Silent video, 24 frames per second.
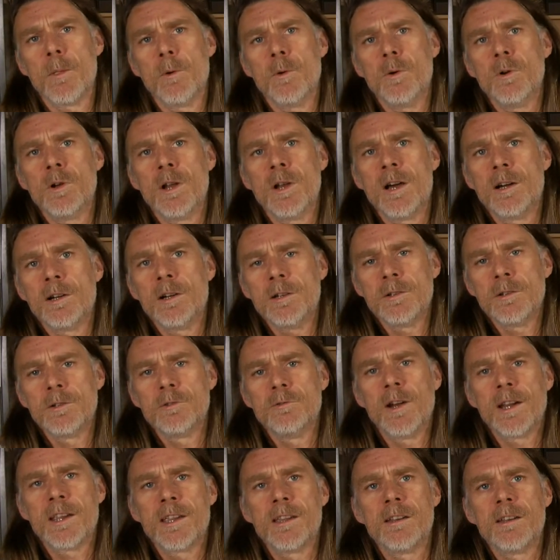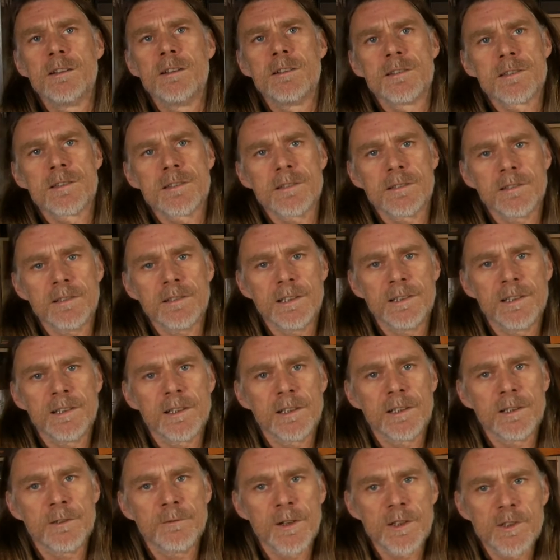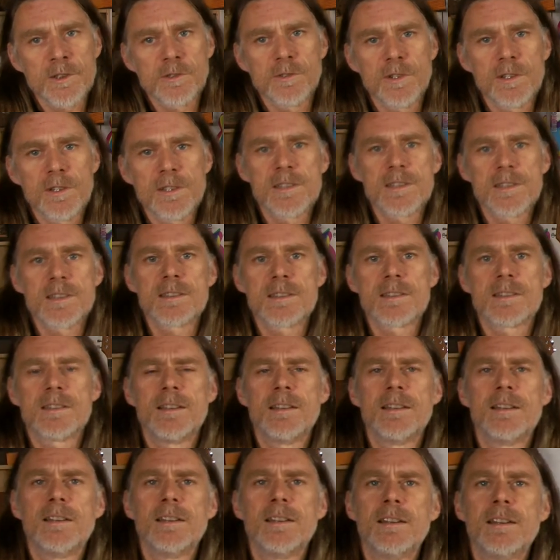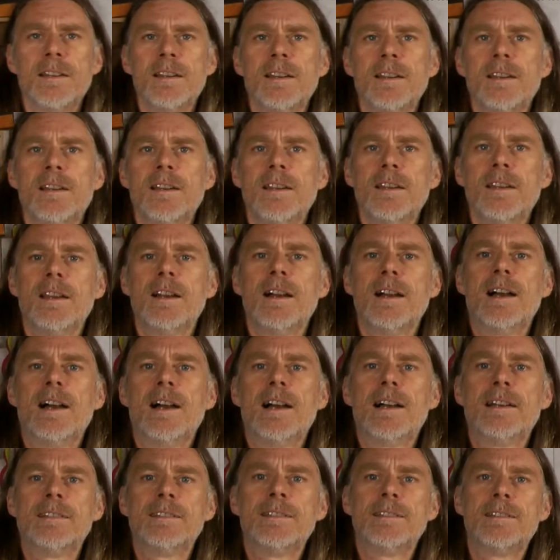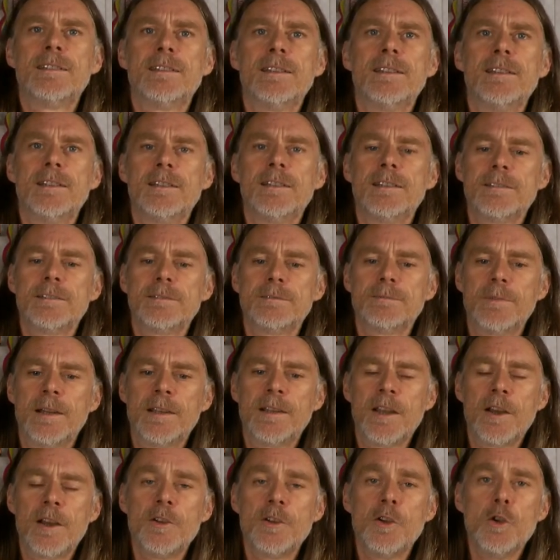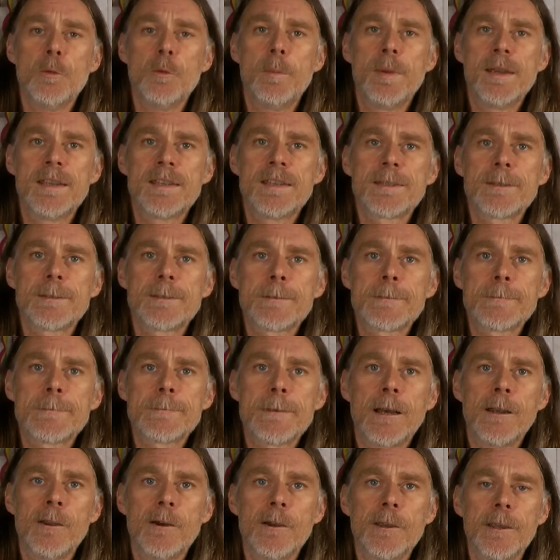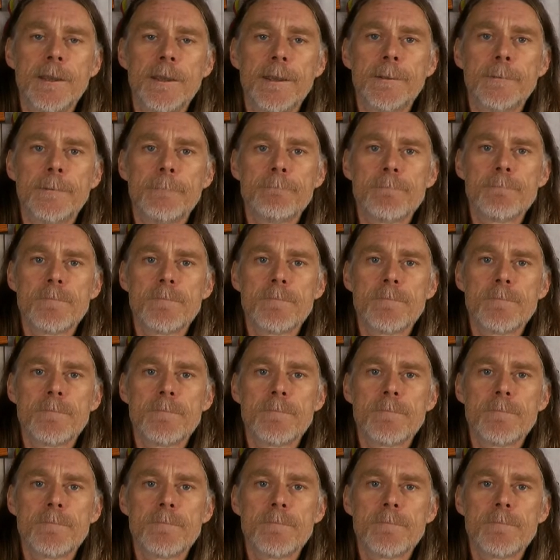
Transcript: all our regulars and our veterans and our newbies alike.